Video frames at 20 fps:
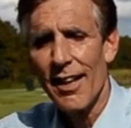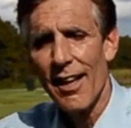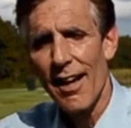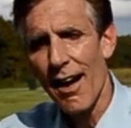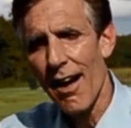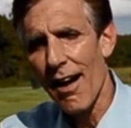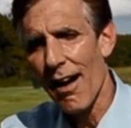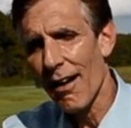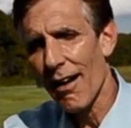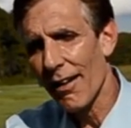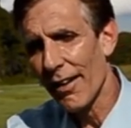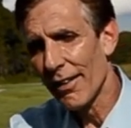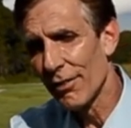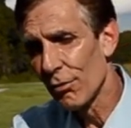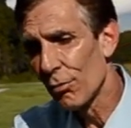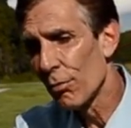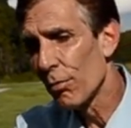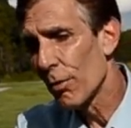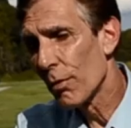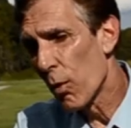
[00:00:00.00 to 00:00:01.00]
Uh,
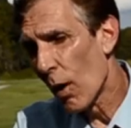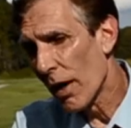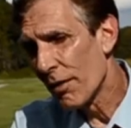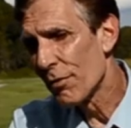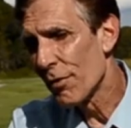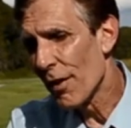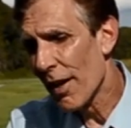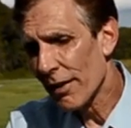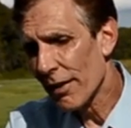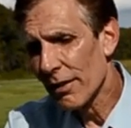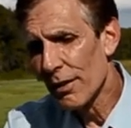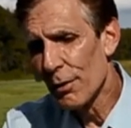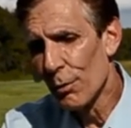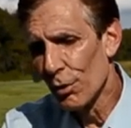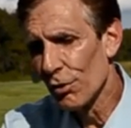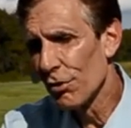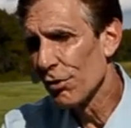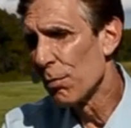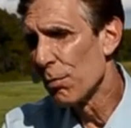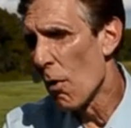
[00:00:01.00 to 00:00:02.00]
it's, quite frankly,
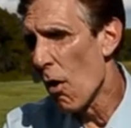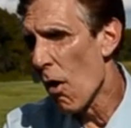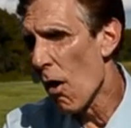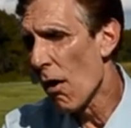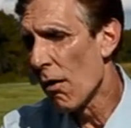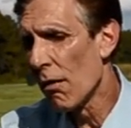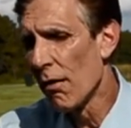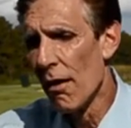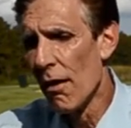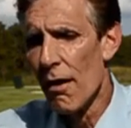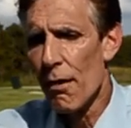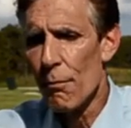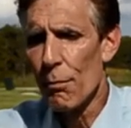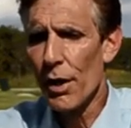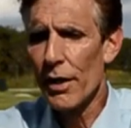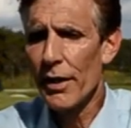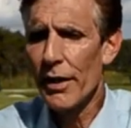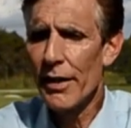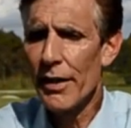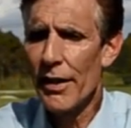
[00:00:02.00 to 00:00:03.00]
was small,
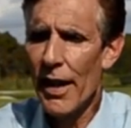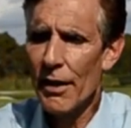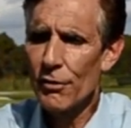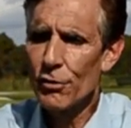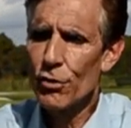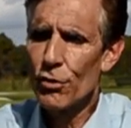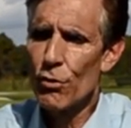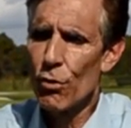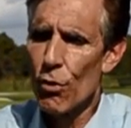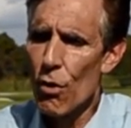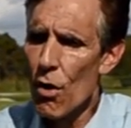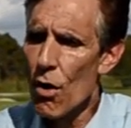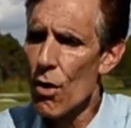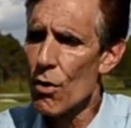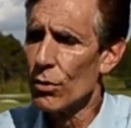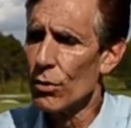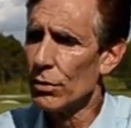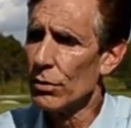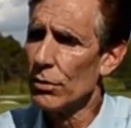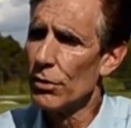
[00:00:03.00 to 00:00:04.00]
but it has
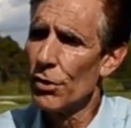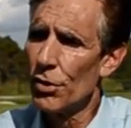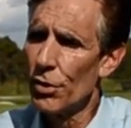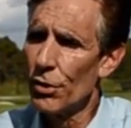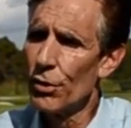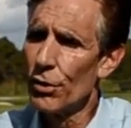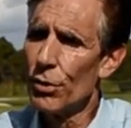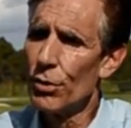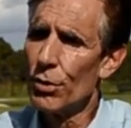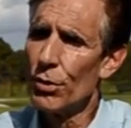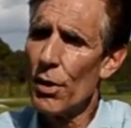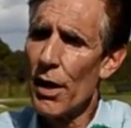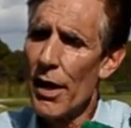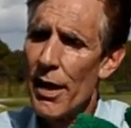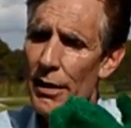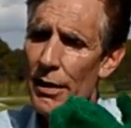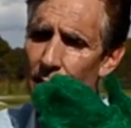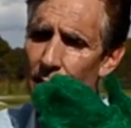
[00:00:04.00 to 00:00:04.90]
grown to an